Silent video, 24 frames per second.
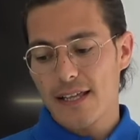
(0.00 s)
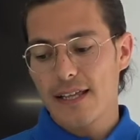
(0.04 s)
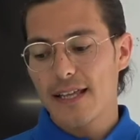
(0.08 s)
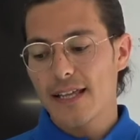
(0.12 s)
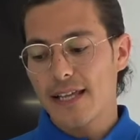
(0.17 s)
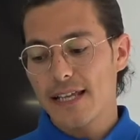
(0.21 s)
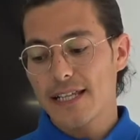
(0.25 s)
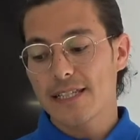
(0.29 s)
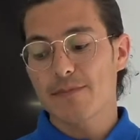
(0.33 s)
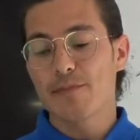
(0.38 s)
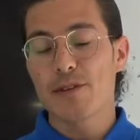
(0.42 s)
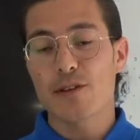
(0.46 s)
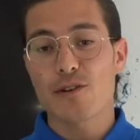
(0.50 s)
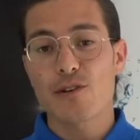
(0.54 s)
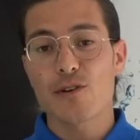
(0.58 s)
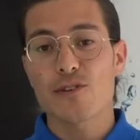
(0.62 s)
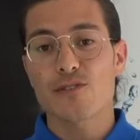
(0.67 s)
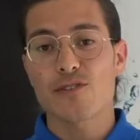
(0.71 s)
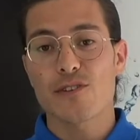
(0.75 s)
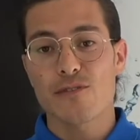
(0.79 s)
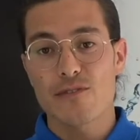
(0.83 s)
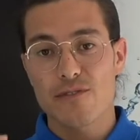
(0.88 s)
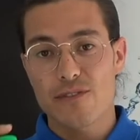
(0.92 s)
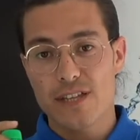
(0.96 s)
It's
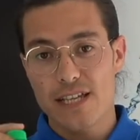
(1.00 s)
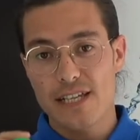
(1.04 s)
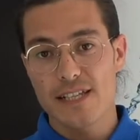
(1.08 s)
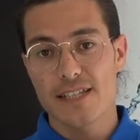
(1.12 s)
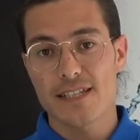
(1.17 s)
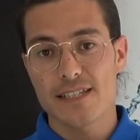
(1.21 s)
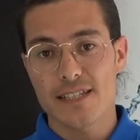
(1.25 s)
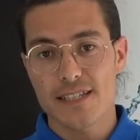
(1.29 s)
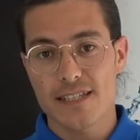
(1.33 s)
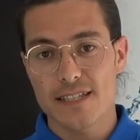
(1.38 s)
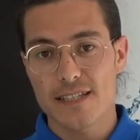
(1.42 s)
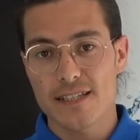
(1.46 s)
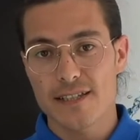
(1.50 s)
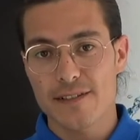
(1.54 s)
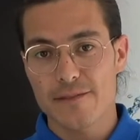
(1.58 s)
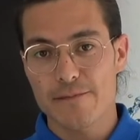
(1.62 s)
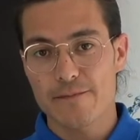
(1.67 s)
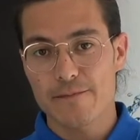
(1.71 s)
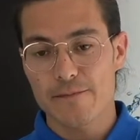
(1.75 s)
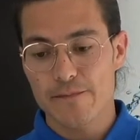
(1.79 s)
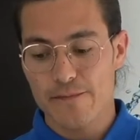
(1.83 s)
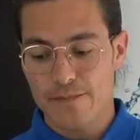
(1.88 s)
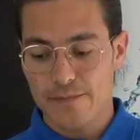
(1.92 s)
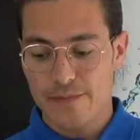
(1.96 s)
because of this.
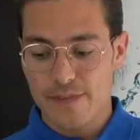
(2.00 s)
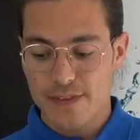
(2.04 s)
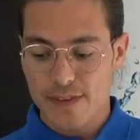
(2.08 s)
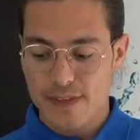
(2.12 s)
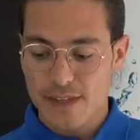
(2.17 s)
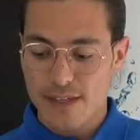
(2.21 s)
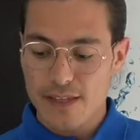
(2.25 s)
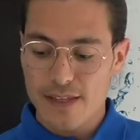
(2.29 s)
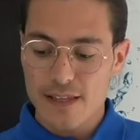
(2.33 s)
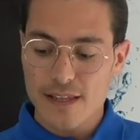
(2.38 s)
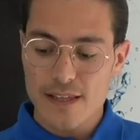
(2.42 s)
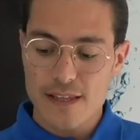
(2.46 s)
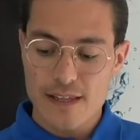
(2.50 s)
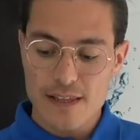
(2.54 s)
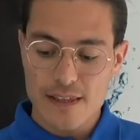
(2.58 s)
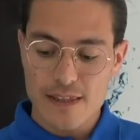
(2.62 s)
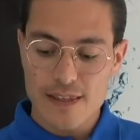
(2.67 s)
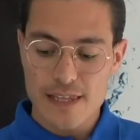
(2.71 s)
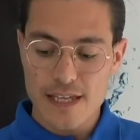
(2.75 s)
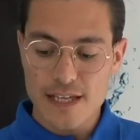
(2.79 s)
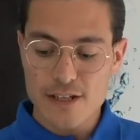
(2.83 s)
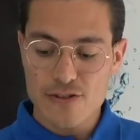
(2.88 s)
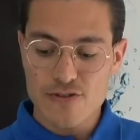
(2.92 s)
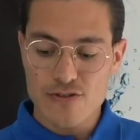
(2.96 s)

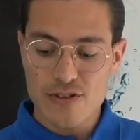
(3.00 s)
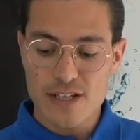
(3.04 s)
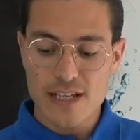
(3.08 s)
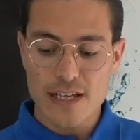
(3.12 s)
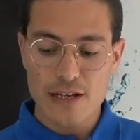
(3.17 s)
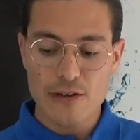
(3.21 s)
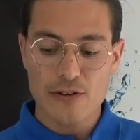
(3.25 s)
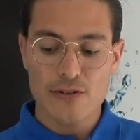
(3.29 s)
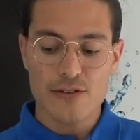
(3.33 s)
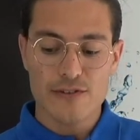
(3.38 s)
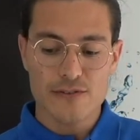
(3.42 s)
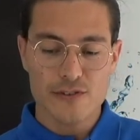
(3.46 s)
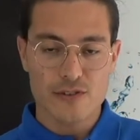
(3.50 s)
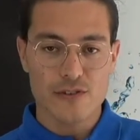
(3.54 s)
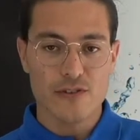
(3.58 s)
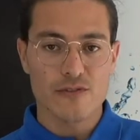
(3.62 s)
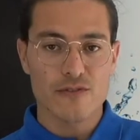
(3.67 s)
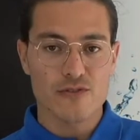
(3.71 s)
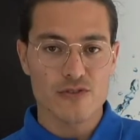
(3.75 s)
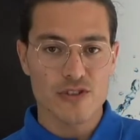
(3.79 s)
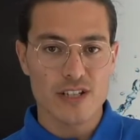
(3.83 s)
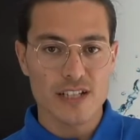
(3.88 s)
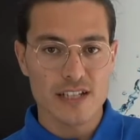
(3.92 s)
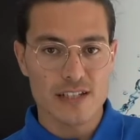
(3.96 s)
They drink a lot of soft
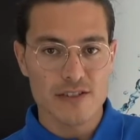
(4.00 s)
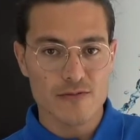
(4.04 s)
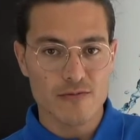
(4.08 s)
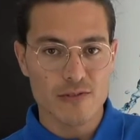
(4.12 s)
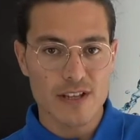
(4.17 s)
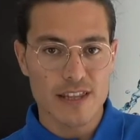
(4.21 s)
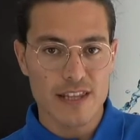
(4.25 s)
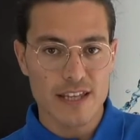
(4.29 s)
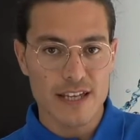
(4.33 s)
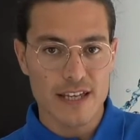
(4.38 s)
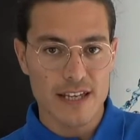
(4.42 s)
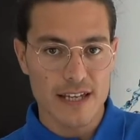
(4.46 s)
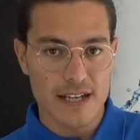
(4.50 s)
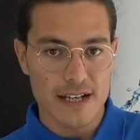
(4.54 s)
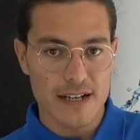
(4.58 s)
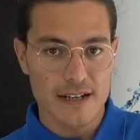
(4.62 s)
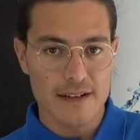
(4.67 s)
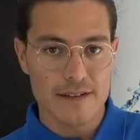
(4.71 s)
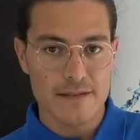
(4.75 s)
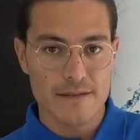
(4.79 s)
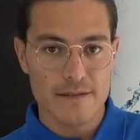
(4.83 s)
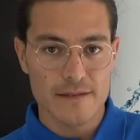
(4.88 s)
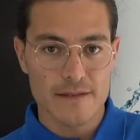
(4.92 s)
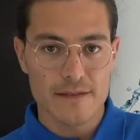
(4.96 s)
drinks when they're young.
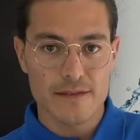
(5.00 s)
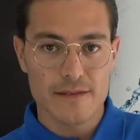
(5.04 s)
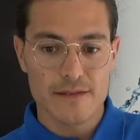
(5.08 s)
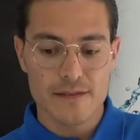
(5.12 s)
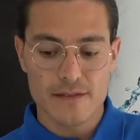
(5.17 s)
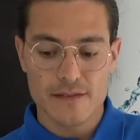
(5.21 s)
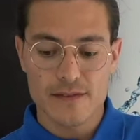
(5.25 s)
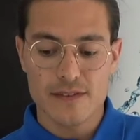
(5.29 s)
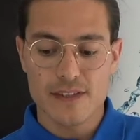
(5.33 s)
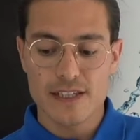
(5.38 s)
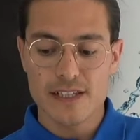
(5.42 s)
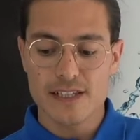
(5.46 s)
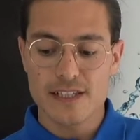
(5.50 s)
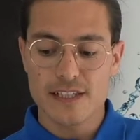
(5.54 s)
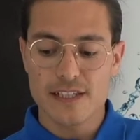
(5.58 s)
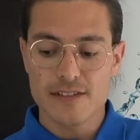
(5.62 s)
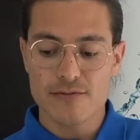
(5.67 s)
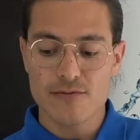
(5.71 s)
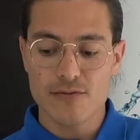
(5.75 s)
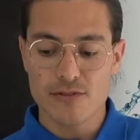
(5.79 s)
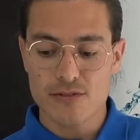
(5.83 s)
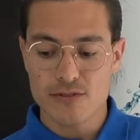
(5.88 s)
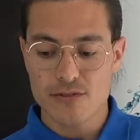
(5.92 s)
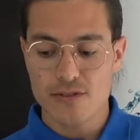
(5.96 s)
This is
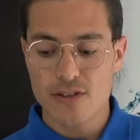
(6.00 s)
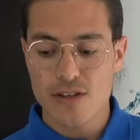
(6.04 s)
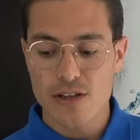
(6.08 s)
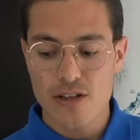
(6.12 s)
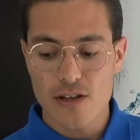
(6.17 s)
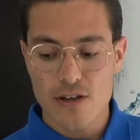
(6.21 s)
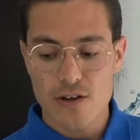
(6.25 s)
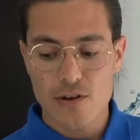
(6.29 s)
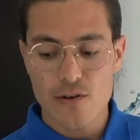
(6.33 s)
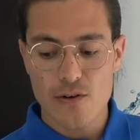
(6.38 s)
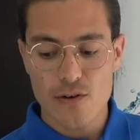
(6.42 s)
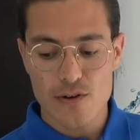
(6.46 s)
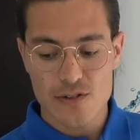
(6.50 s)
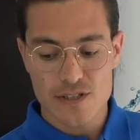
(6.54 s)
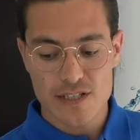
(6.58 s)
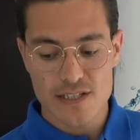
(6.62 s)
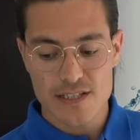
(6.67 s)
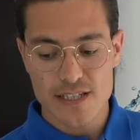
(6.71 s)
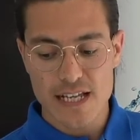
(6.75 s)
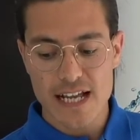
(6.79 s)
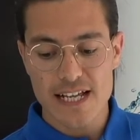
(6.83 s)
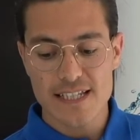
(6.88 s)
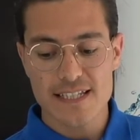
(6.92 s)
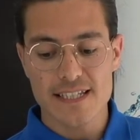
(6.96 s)
what
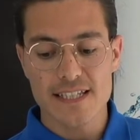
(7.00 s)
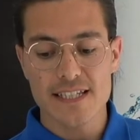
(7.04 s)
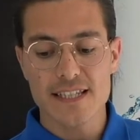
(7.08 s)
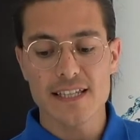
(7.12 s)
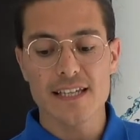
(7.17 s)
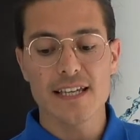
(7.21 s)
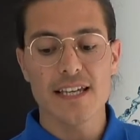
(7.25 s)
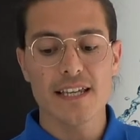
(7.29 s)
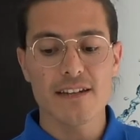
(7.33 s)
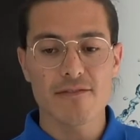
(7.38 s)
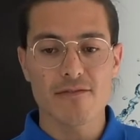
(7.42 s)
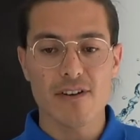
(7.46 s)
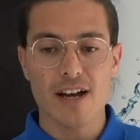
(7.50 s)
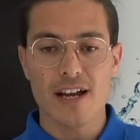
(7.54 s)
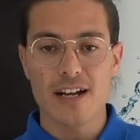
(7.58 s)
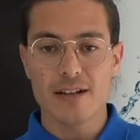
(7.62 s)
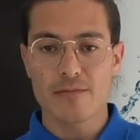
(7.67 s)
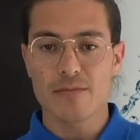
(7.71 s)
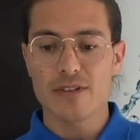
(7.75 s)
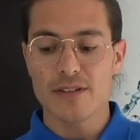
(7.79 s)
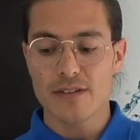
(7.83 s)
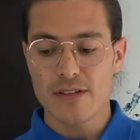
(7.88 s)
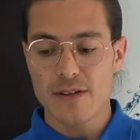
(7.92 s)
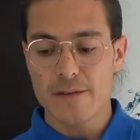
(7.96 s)
causes acidic
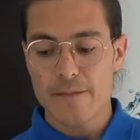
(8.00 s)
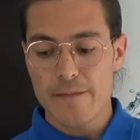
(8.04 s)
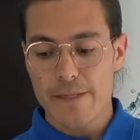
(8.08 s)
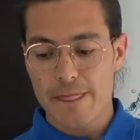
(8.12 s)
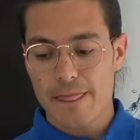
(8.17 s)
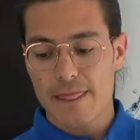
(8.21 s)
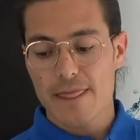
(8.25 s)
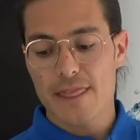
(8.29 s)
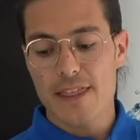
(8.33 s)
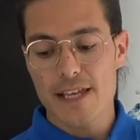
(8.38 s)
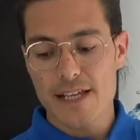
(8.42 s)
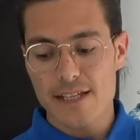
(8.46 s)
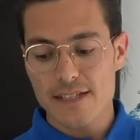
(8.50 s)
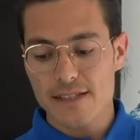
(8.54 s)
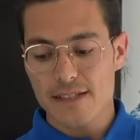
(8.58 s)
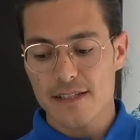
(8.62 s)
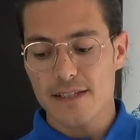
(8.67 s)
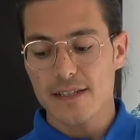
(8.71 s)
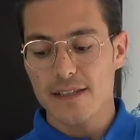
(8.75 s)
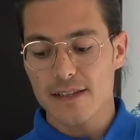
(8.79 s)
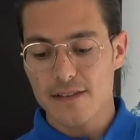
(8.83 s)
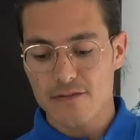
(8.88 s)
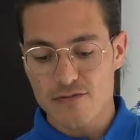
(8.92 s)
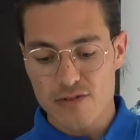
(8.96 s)
environment. These
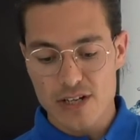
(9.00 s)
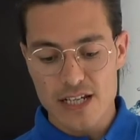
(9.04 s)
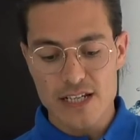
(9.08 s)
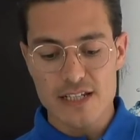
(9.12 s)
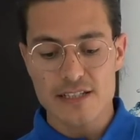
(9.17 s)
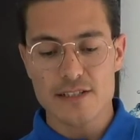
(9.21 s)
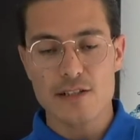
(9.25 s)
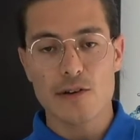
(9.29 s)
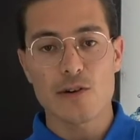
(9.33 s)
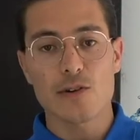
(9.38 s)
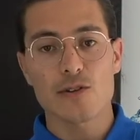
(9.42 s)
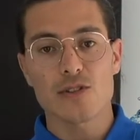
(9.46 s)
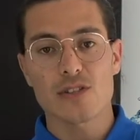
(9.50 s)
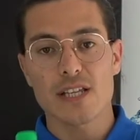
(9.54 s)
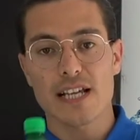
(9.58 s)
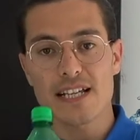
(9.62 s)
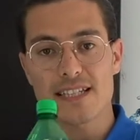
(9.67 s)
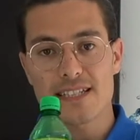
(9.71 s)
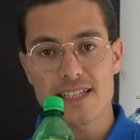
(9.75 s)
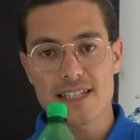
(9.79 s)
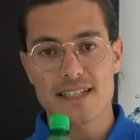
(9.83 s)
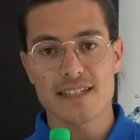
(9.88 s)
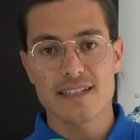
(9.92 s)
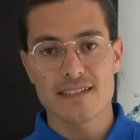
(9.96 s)
drinks cause
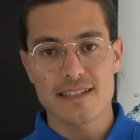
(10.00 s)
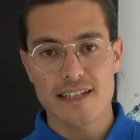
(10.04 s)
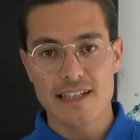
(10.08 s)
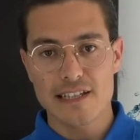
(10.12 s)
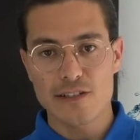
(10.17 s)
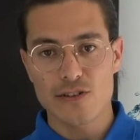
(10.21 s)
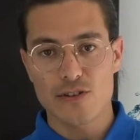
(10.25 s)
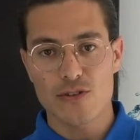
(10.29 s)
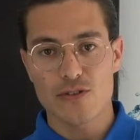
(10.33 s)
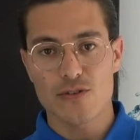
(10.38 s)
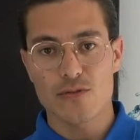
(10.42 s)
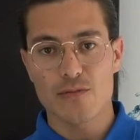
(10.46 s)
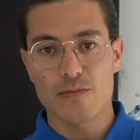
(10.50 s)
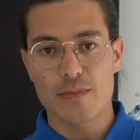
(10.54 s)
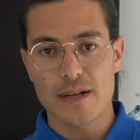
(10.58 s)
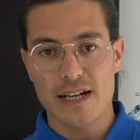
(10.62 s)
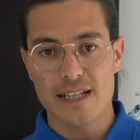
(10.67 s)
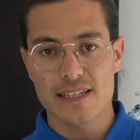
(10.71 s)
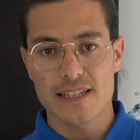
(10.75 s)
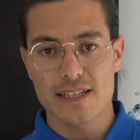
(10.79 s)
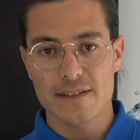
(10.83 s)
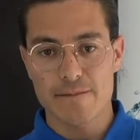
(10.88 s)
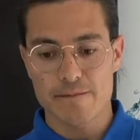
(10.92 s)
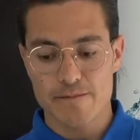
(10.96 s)
acidity in your
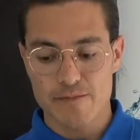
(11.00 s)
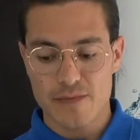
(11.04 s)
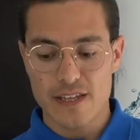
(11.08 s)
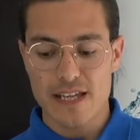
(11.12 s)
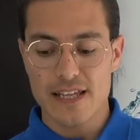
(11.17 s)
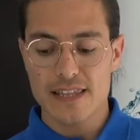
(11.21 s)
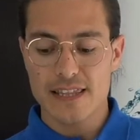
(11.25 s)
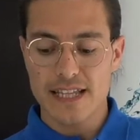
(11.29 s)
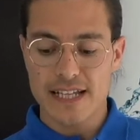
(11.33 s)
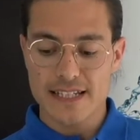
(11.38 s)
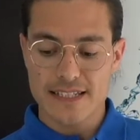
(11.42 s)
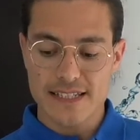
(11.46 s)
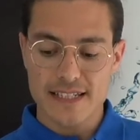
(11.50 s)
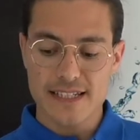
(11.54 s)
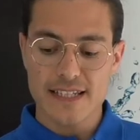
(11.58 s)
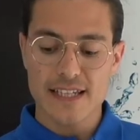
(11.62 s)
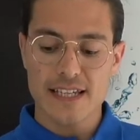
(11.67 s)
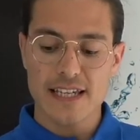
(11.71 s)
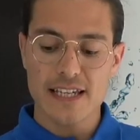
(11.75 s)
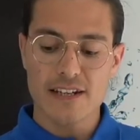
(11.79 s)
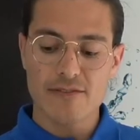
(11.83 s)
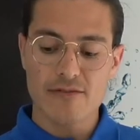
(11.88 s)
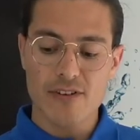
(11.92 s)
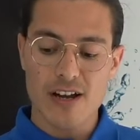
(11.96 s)
body, and the acidic
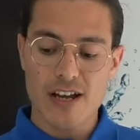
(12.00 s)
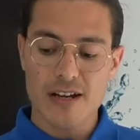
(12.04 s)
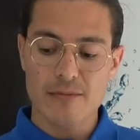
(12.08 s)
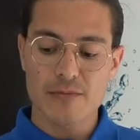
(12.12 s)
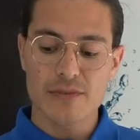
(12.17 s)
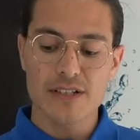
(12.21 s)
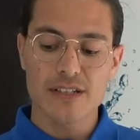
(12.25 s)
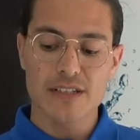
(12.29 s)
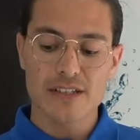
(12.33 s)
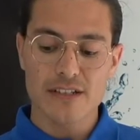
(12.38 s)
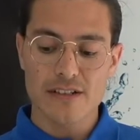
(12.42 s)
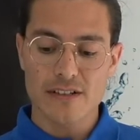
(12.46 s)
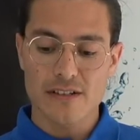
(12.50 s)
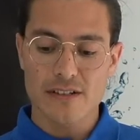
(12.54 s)
environment